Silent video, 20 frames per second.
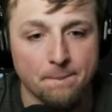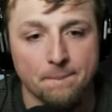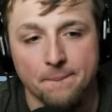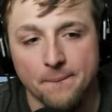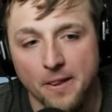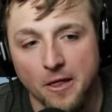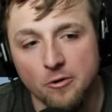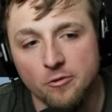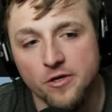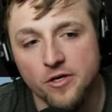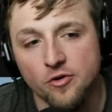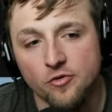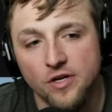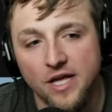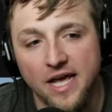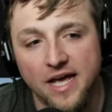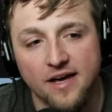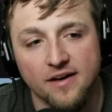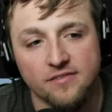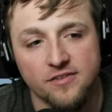We don't
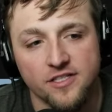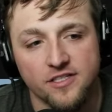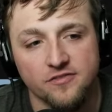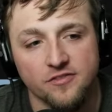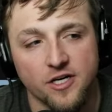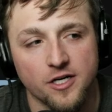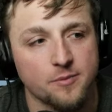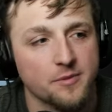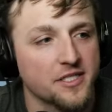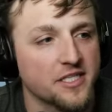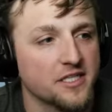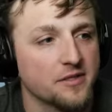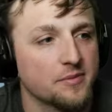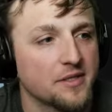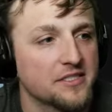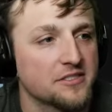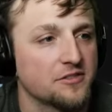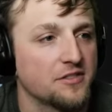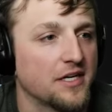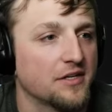have an environment getting
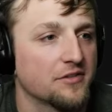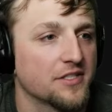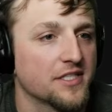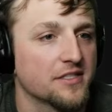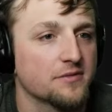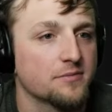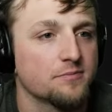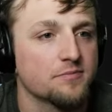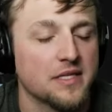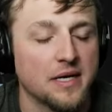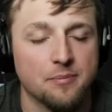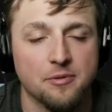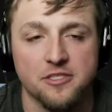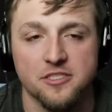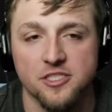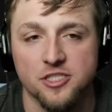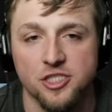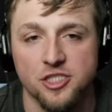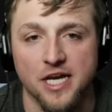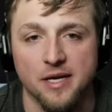passed around yet. That part's
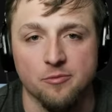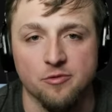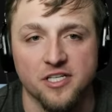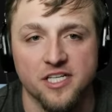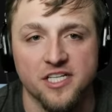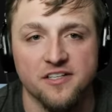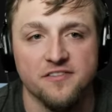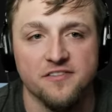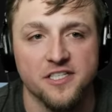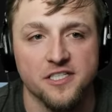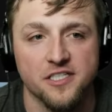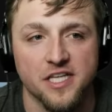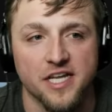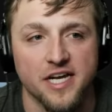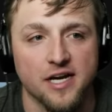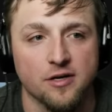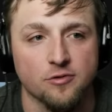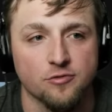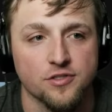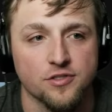a shame. We need to figure that
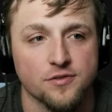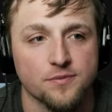out.